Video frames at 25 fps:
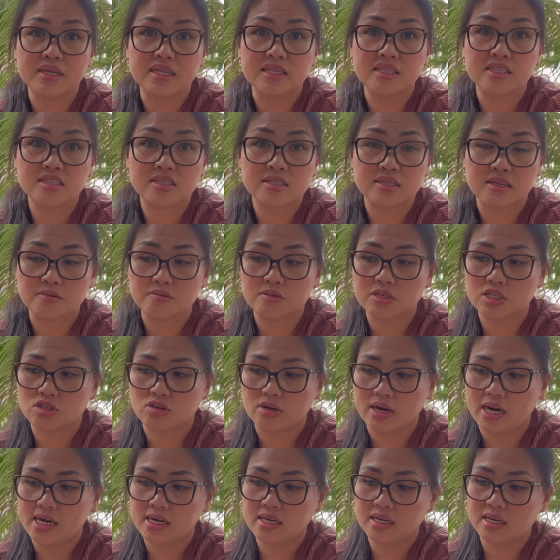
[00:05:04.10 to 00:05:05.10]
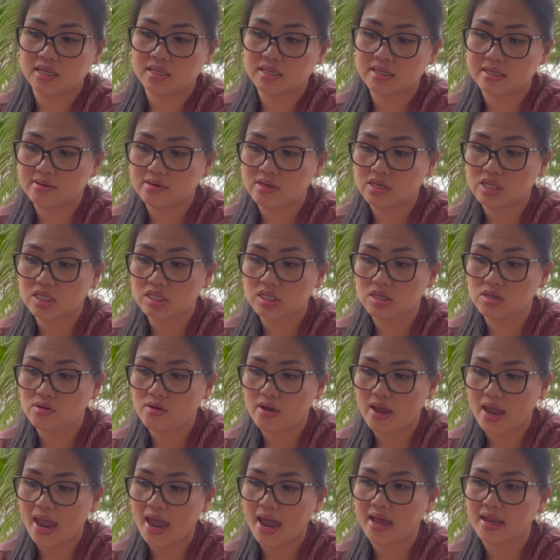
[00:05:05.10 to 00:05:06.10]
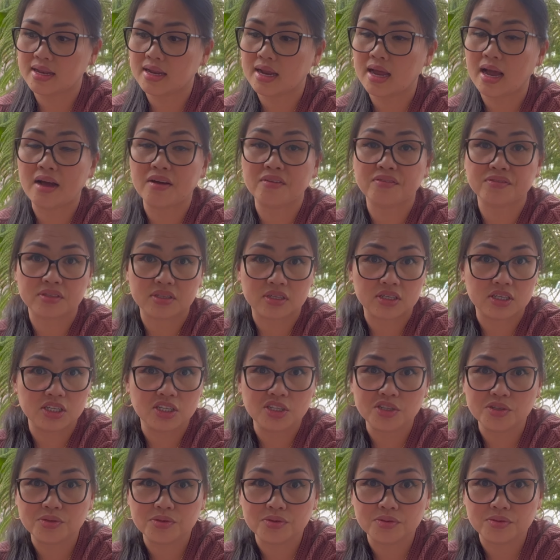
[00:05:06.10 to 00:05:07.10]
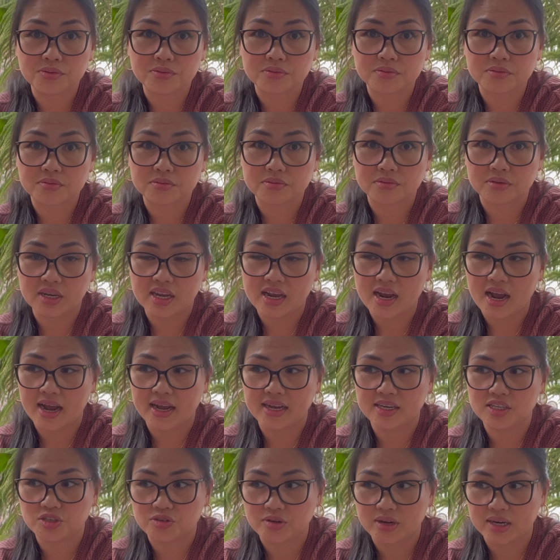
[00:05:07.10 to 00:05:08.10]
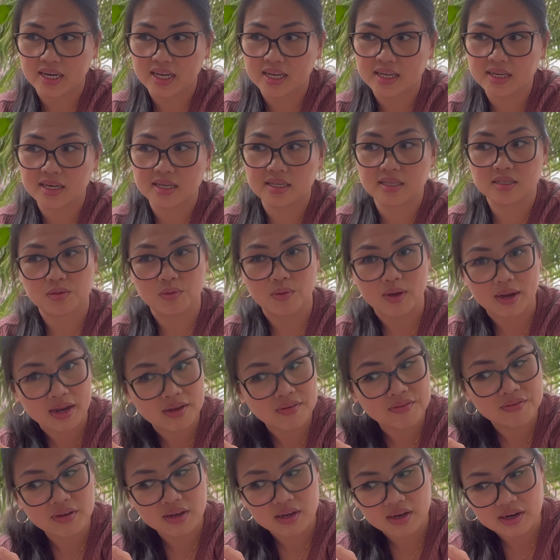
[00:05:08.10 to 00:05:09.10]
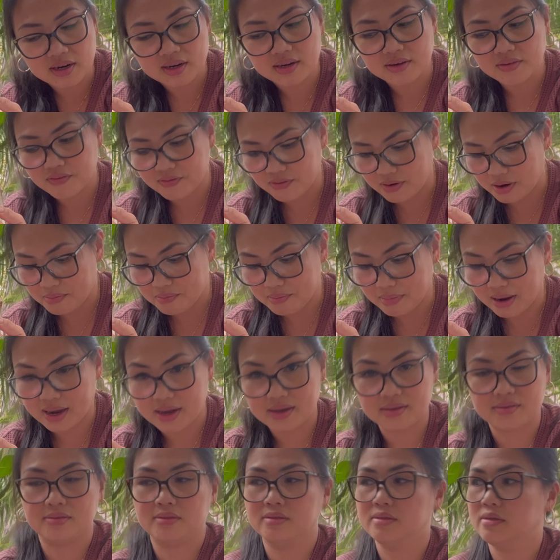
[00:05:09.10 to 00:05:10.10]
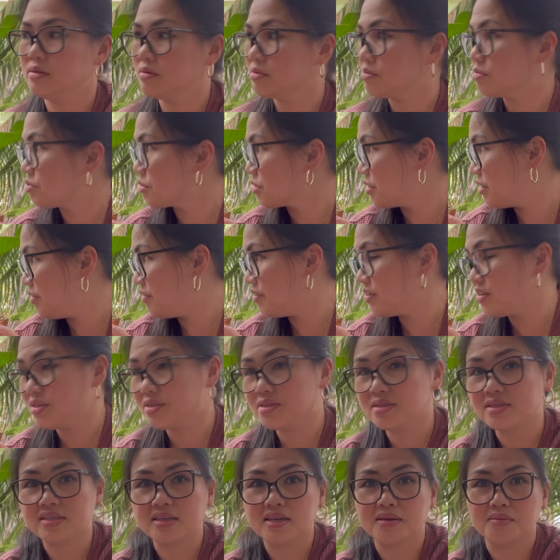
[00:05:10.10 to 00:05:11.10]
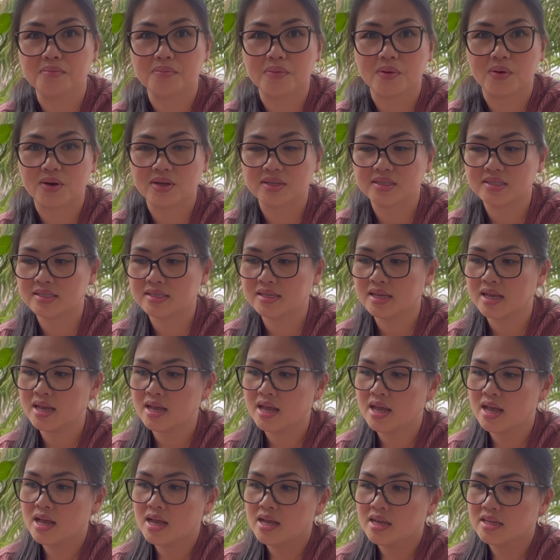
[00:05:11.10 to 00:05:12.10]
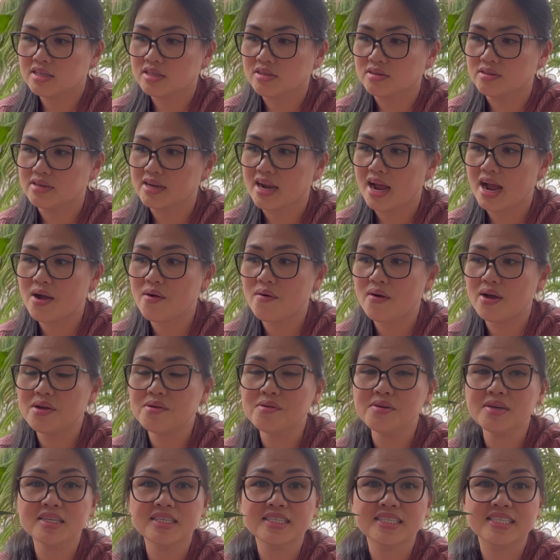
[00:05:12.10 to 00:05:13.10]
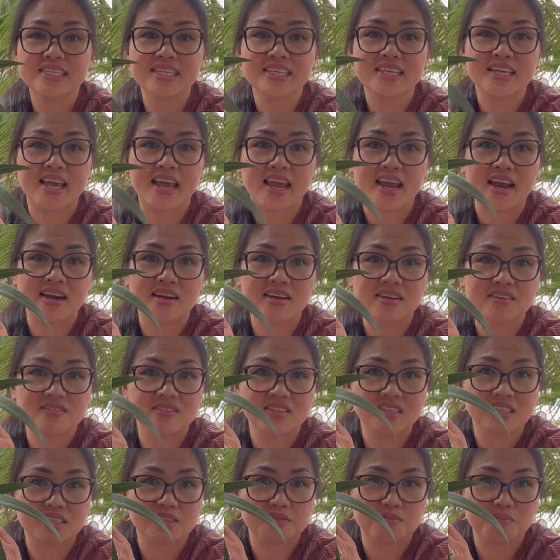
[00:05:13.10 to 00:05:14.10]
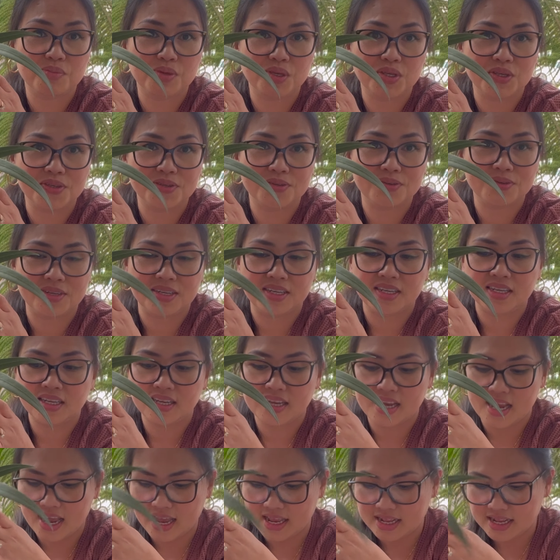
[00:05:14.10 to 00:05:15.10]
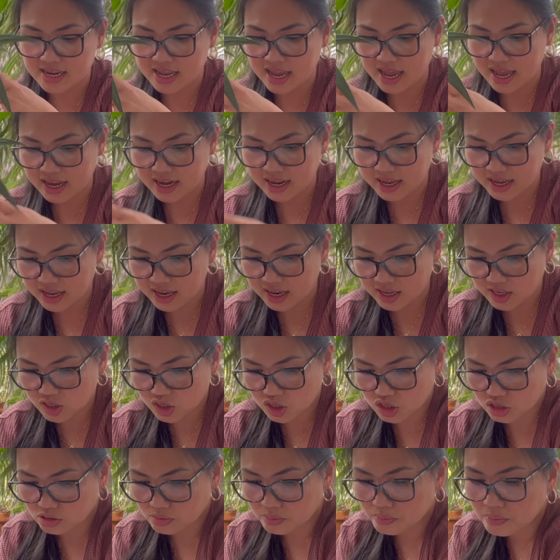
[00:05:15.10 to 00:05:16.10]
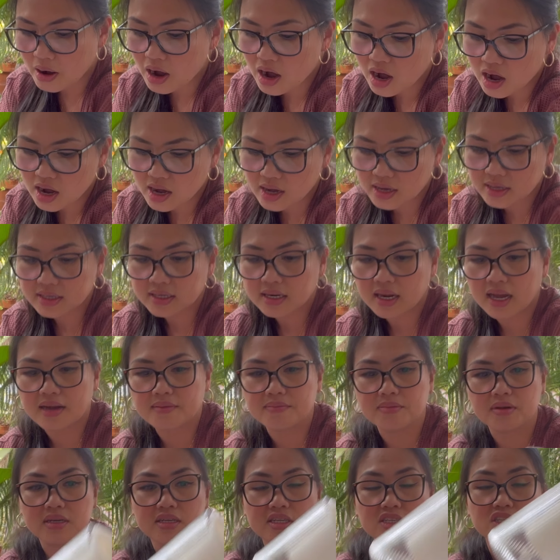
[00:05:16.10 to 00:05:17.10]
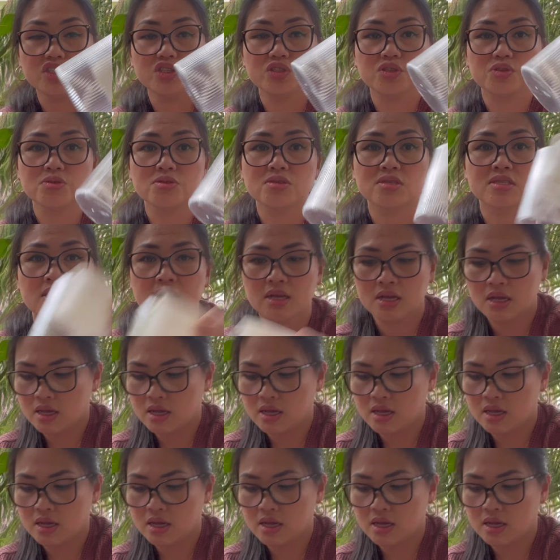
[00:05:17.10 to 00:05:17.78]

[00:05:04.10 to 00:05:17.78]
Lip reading: in the substrate as soon as you can after you rehydrate it, is what I've learned from my previous imports. So now I want to take care of this beauty and get it into PON. I'm gonna use